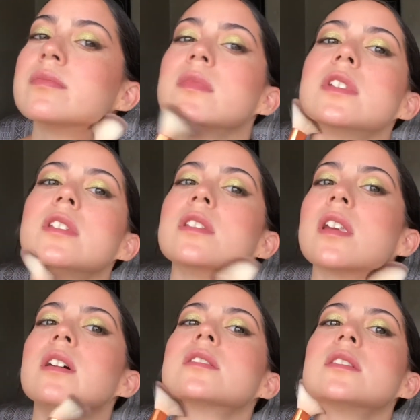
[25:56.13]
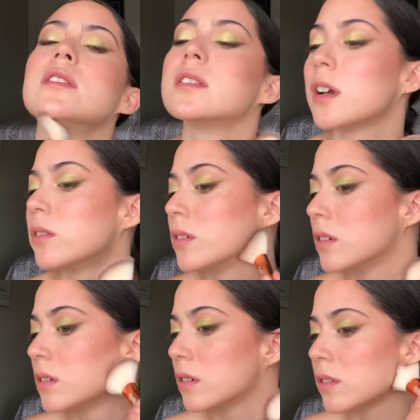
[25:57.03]
And the excess down
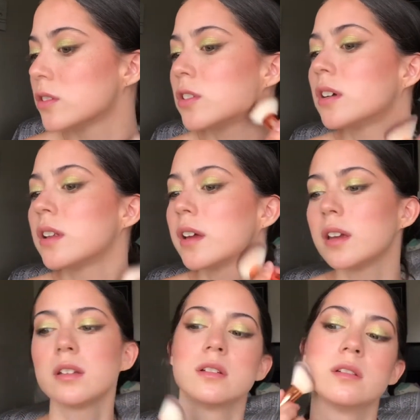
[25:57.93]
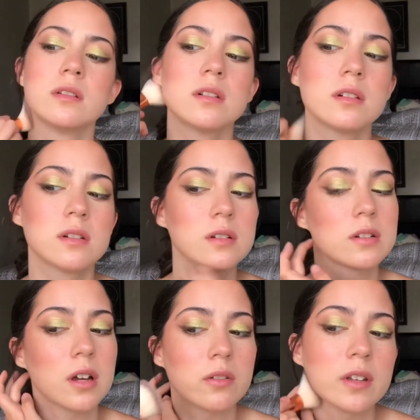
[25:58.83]
the jawline,
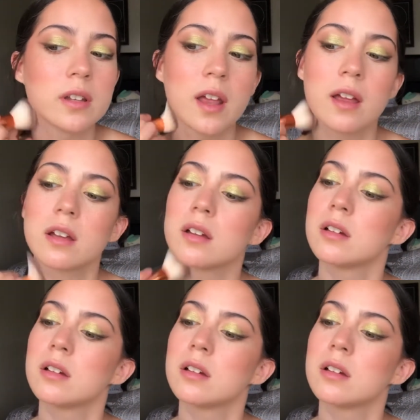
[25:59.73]
down the neck.